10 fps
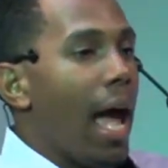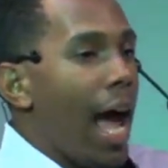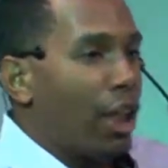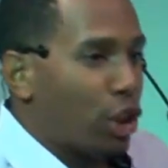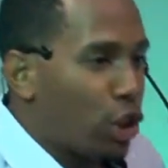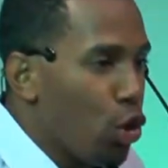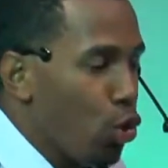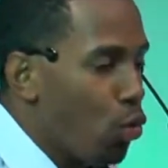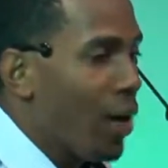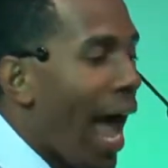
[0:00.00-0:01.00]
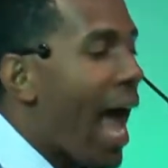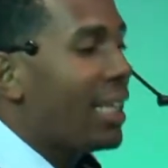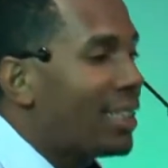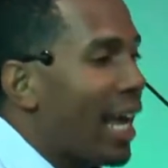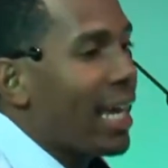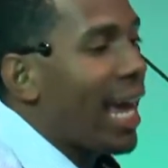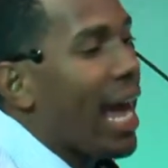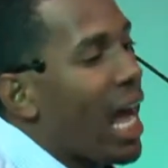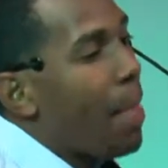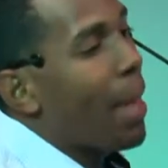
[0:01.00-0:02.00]
As soon as they
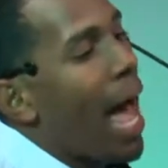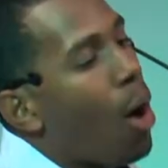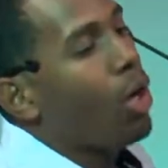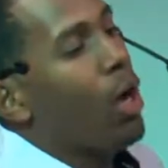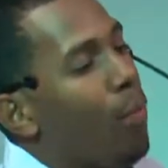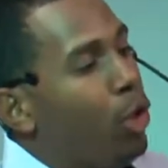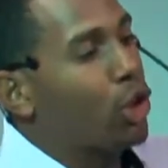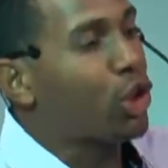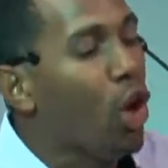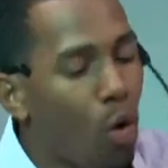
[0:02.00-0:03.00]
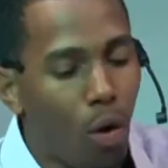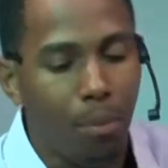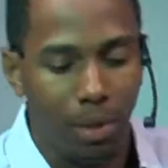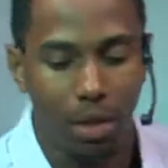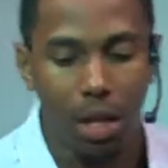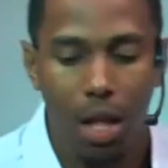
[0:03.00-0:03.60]
came out of the storm,